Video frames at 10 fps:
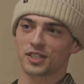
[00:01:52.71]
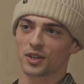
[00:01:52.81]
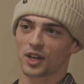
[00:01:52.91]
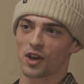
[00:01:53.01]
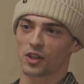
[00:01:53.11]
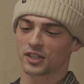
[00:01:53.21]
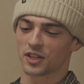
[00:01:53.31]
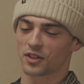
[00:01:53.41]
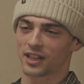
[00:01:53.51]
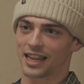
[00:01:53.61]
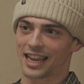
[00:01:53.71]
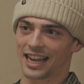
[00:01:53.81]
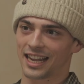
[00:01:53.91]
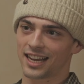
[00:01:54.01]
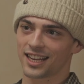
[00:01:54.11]
to a college called
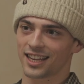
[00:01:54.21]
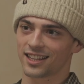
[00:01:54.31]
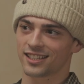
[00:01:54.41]
Lane in